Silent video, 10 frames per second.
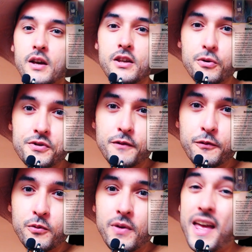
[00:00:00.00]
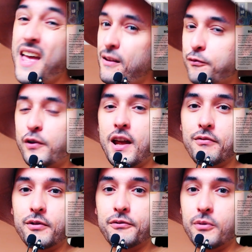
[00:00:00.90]
Useful and
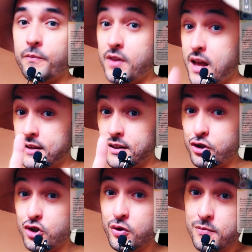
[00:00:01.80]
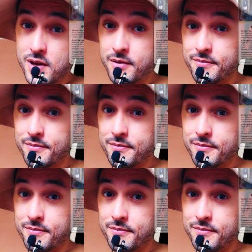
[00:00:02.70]
flavorful, as it should be.